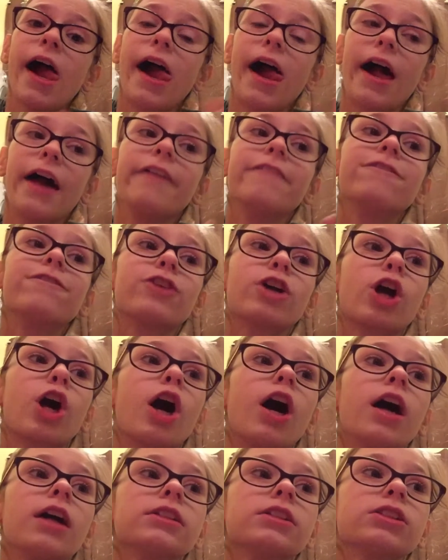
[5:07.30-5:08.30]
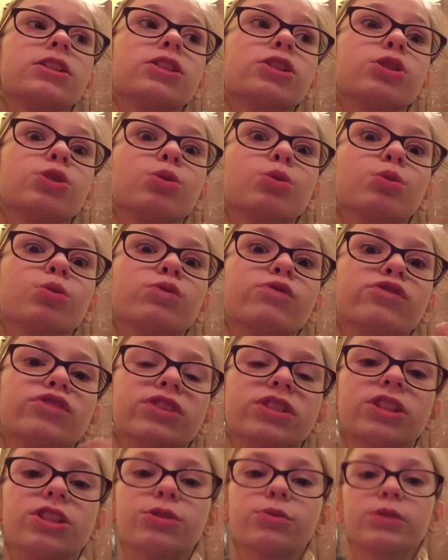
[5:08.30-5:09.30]
I forgot to
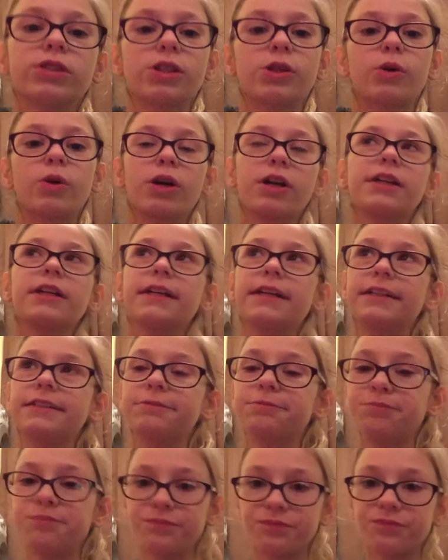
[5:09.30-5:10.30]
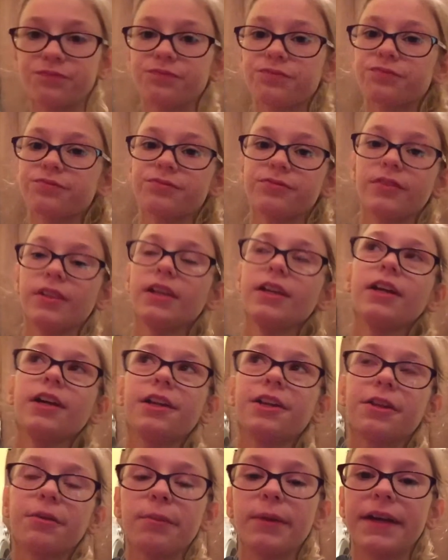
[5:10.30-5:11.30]
finish recording
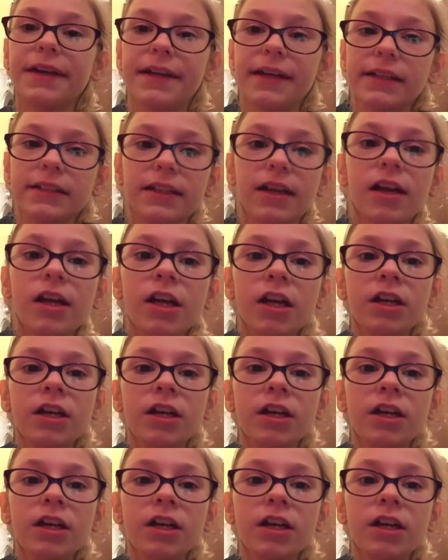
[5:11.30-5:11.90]
the making.